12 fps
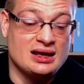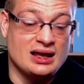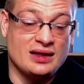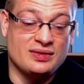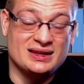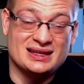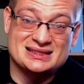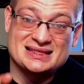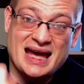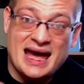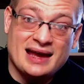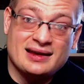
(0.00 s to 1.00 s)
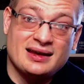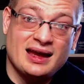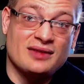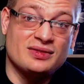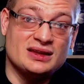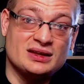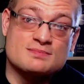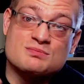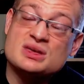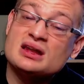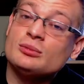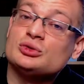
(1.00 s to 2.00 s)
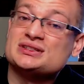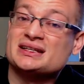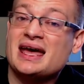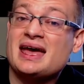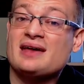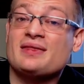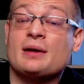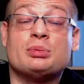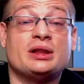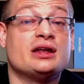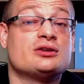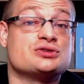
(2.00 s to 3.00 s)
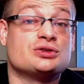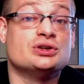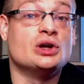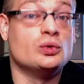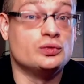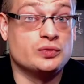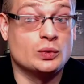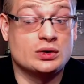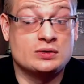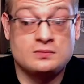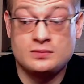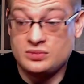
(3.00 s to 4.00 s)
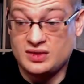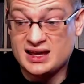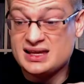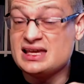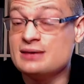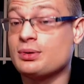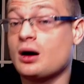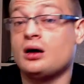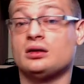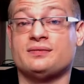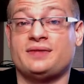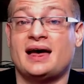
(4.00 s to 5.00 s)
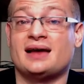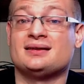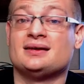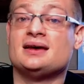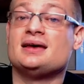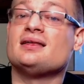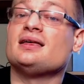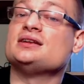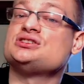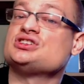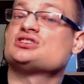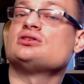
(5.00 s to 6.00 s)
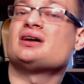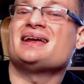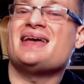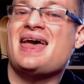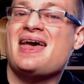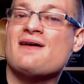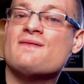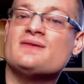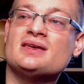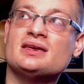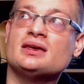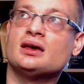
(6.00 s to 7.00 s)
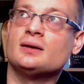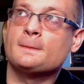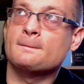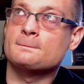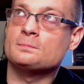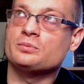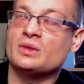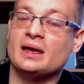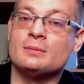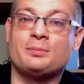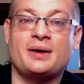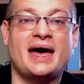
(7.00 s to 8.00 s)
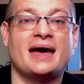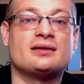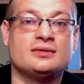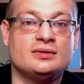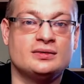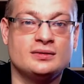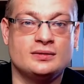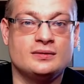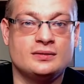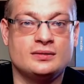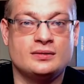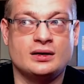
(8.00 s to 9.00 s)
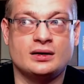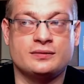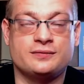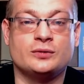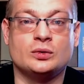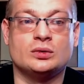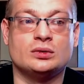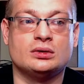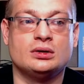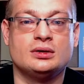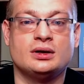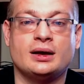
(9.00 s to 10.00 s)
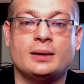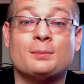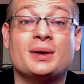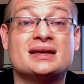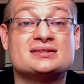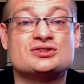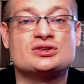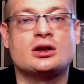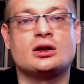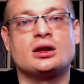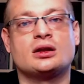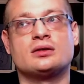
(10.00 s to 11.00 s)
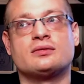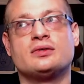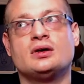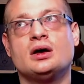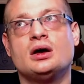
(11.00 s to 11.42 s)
and the attack and the minimal decay that planners are known for. They keep all of that. It's just not a heavy impact full bass. There's not a lot of